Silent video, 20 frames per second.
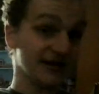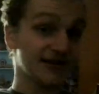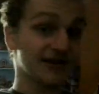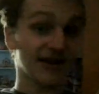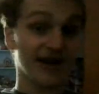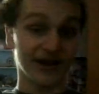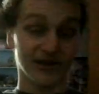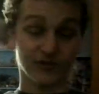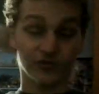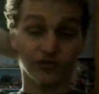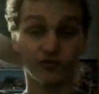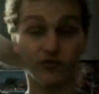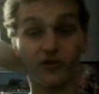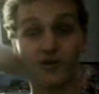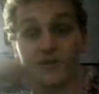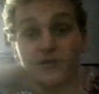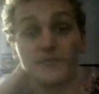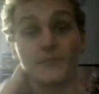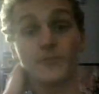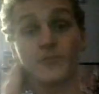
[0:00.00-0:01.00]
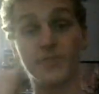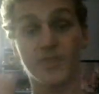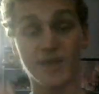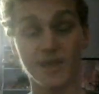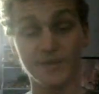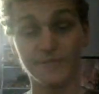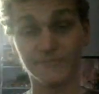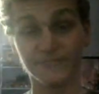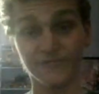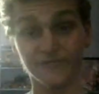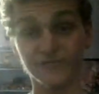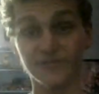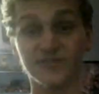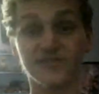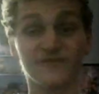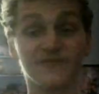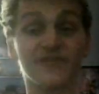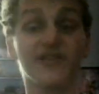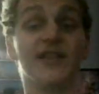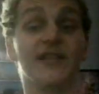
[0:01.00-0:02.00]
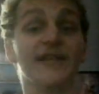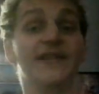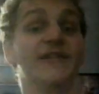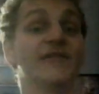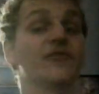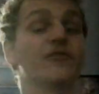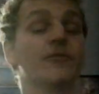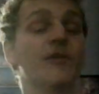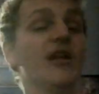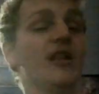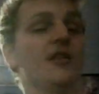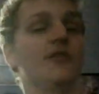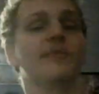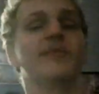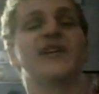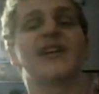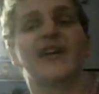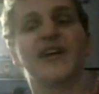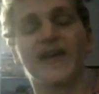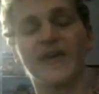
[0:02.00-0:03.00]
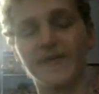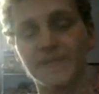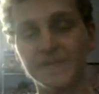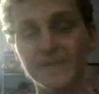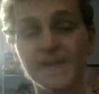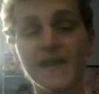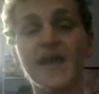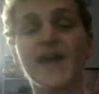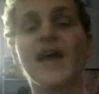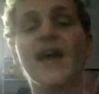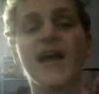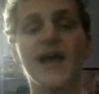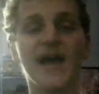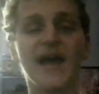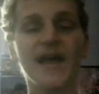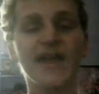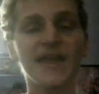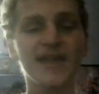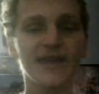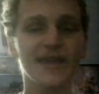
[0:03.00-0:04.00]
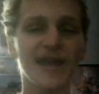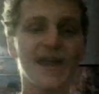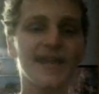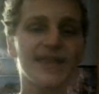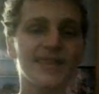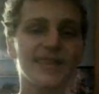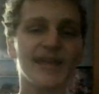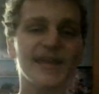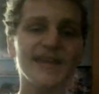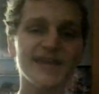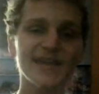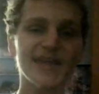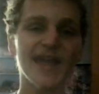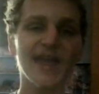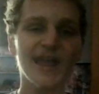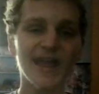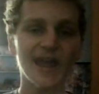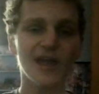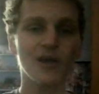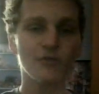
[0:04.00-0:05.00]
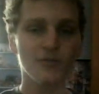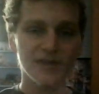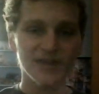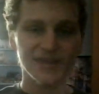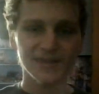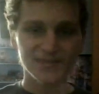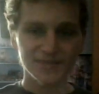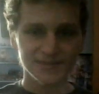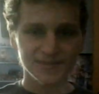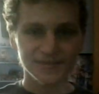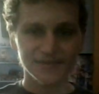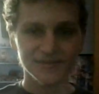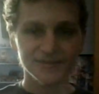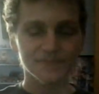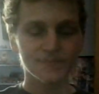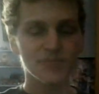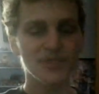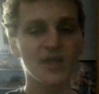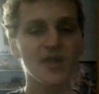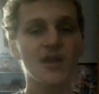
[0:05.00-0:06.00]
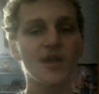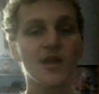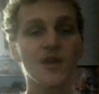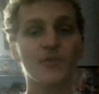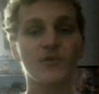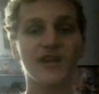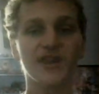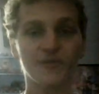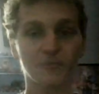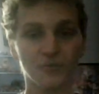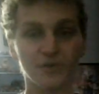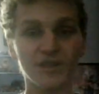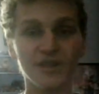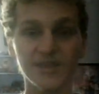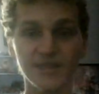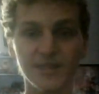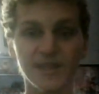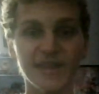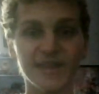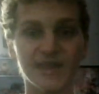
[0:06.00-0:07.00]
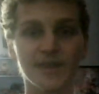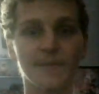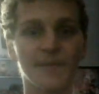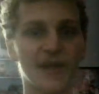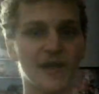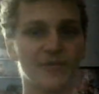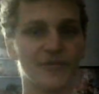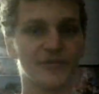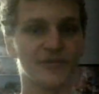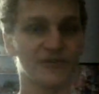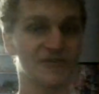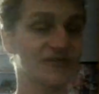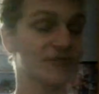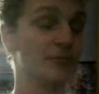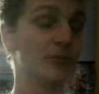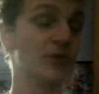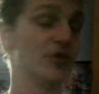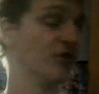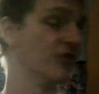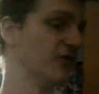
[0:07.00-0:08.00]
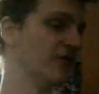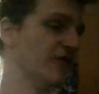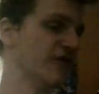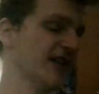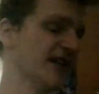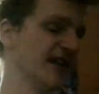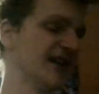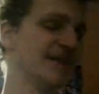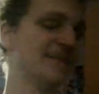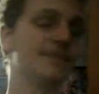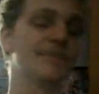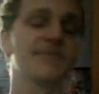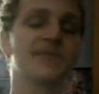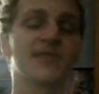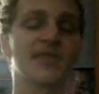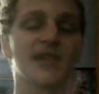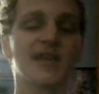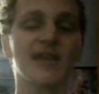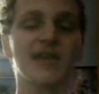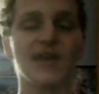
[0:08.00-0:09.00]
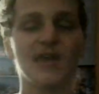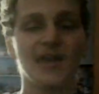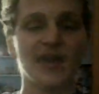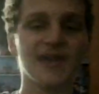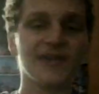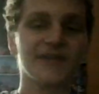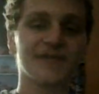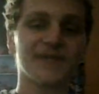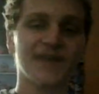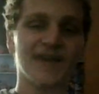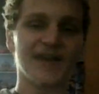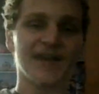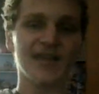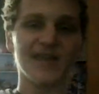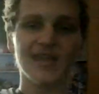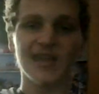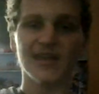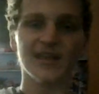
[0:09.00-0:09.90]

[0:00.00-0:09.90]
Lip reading: dinosaur villain as well, because I like how what I really like about this movie is that